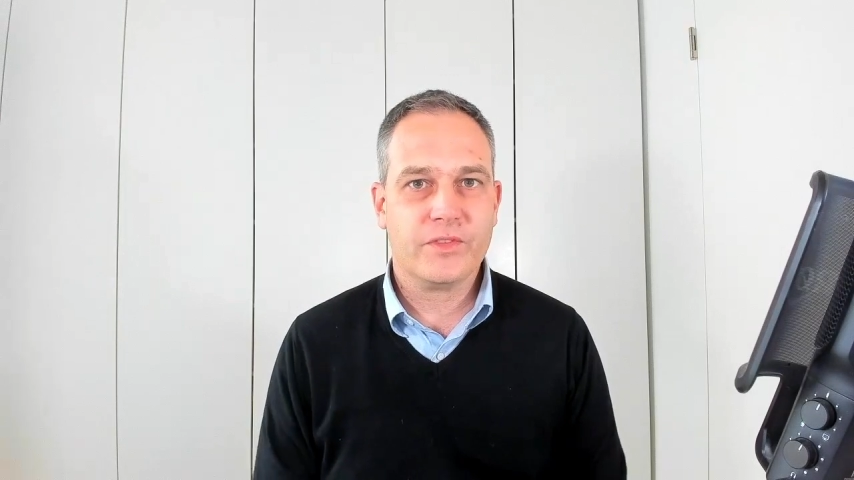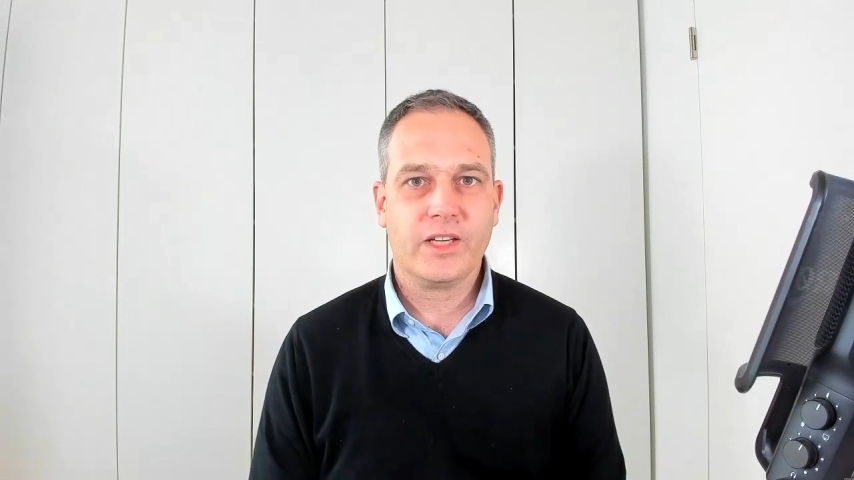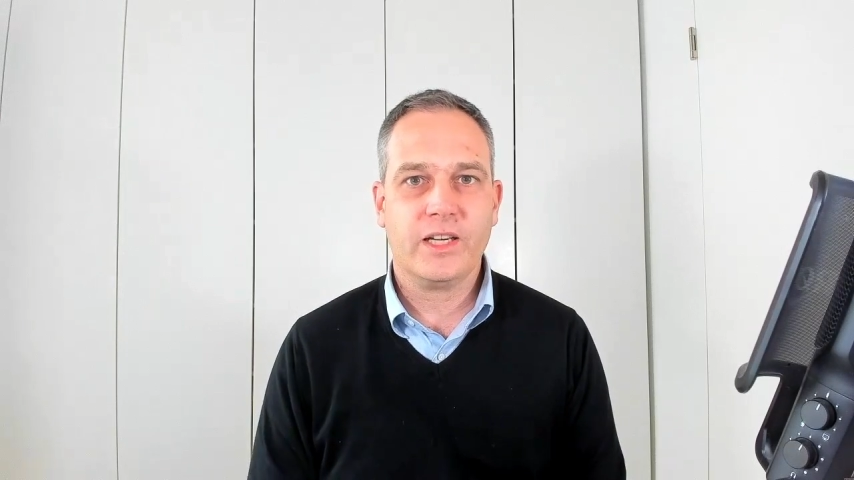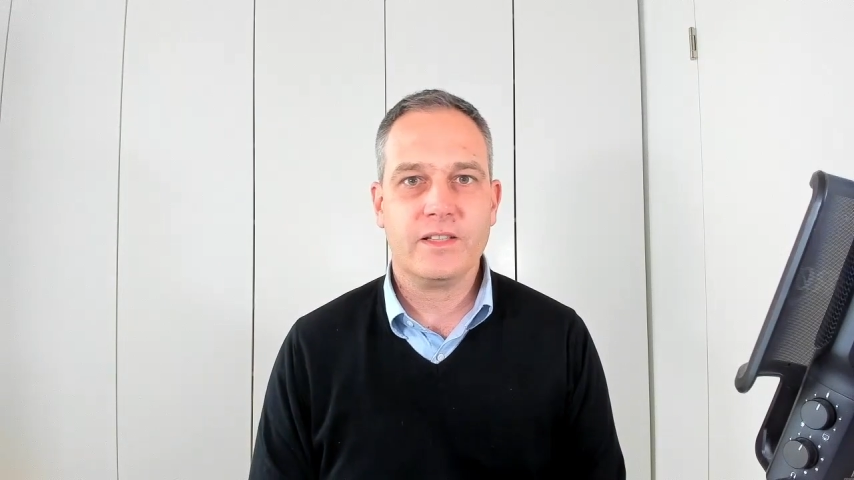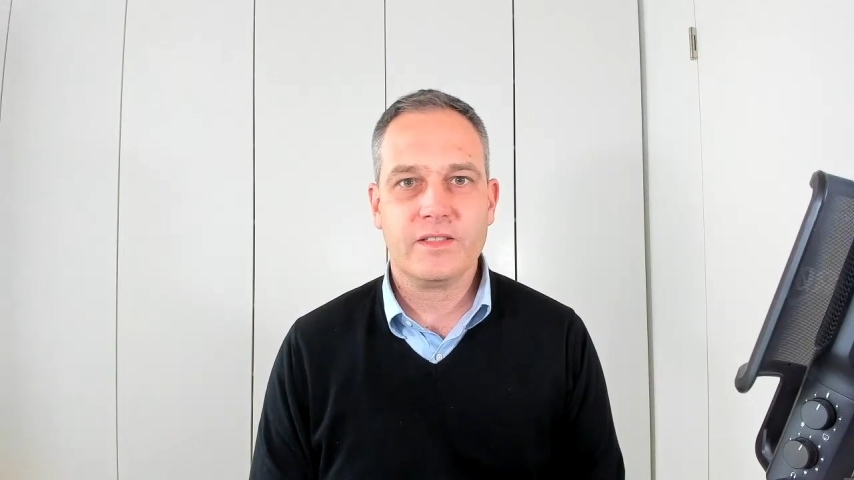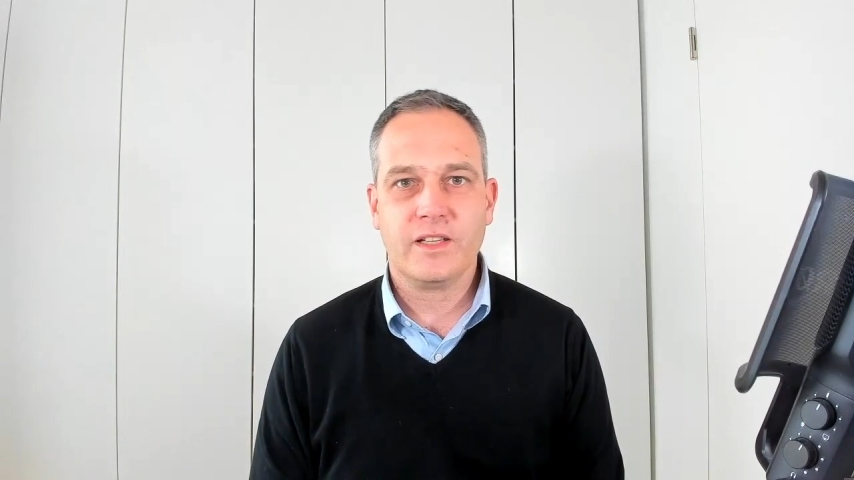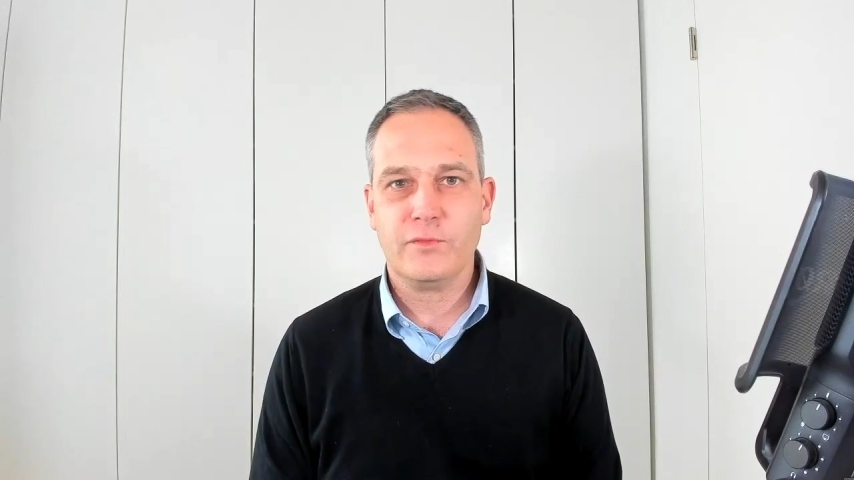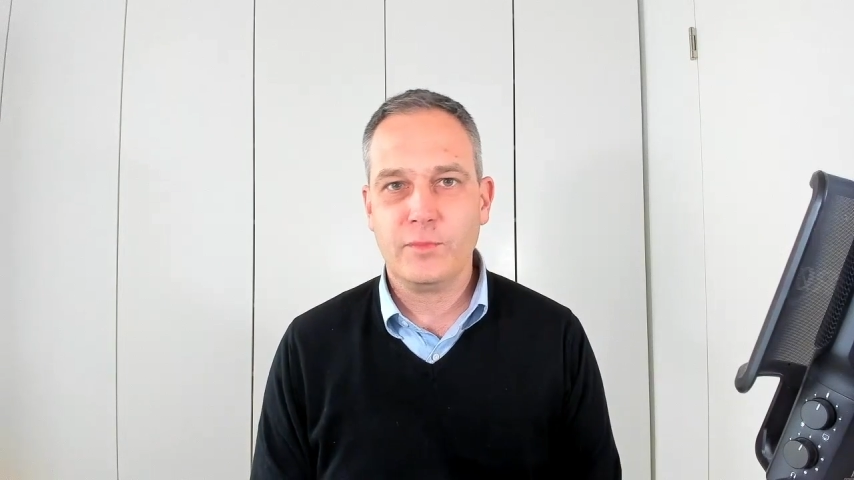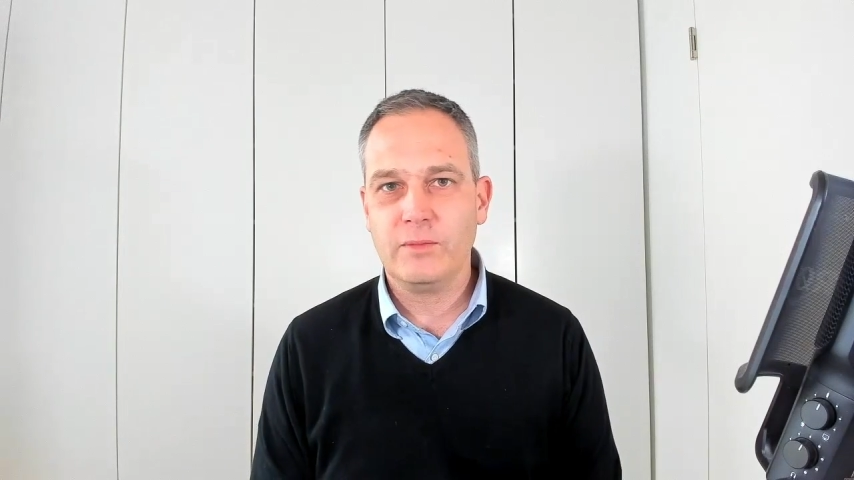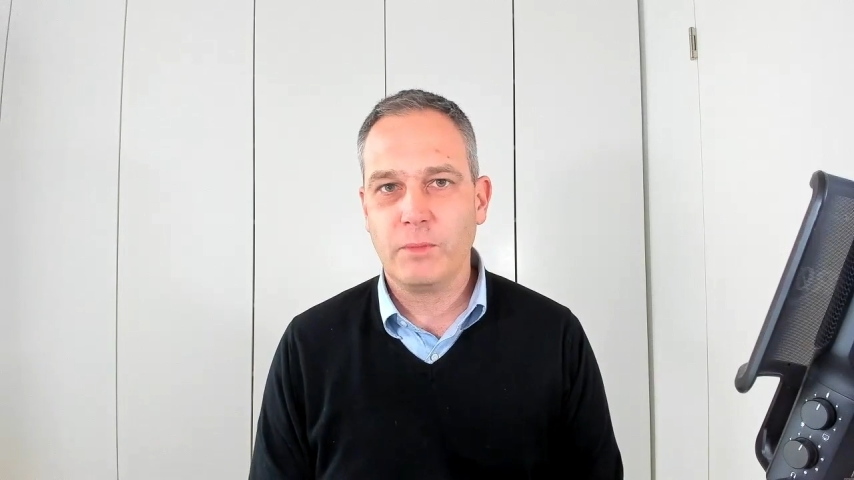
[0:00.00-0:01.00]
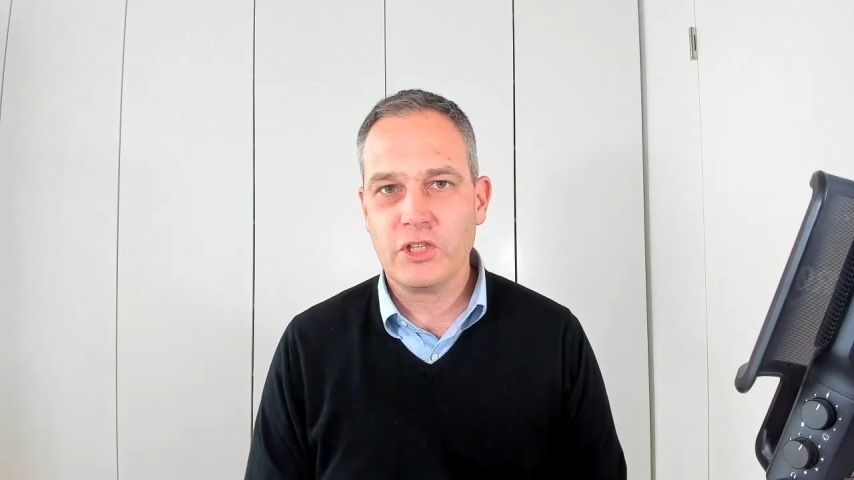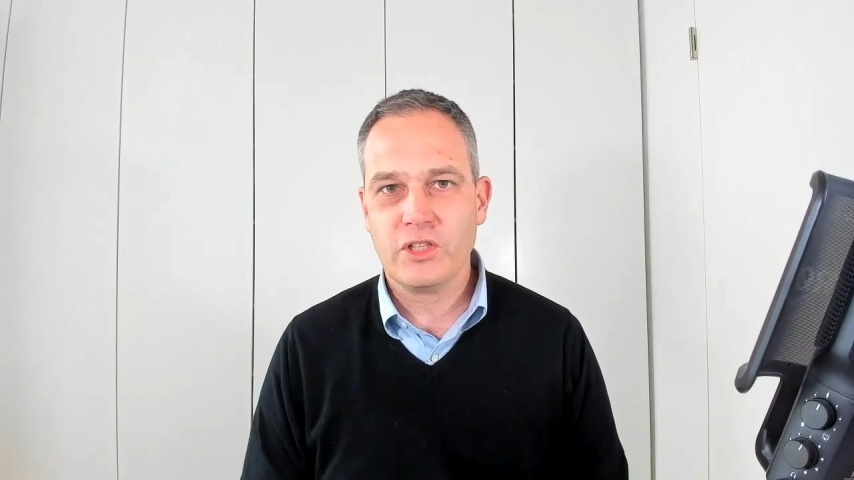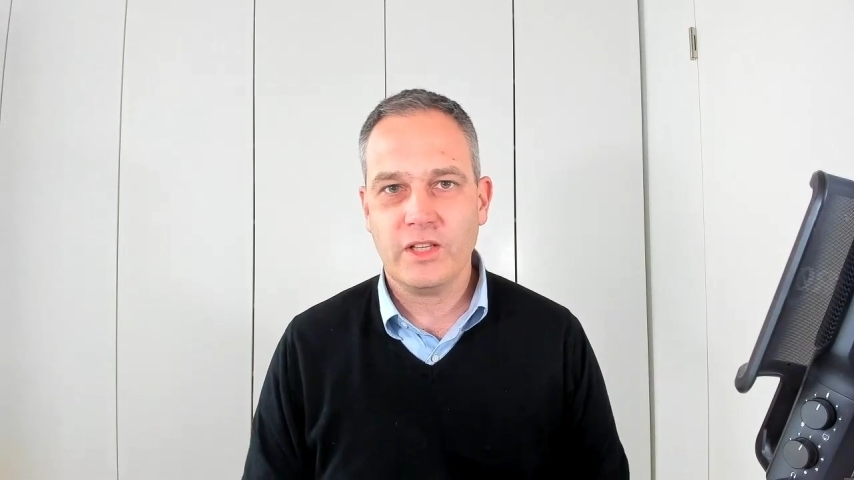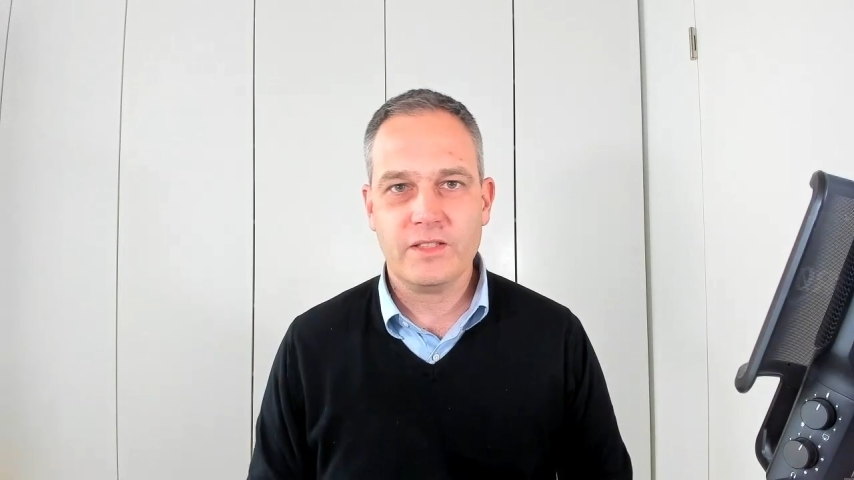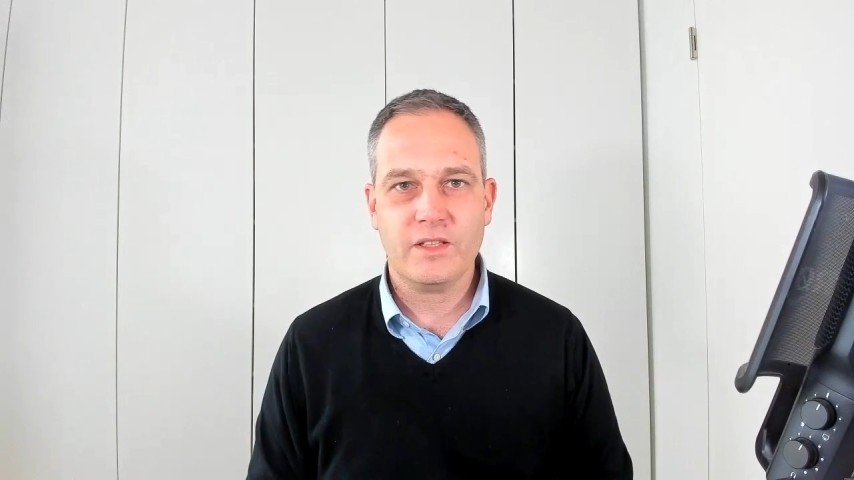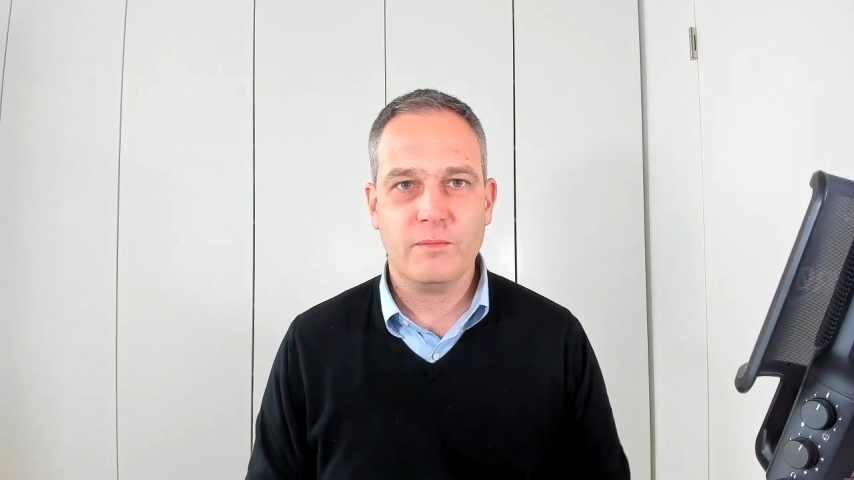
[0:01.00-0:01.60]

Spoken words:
tanks have been much less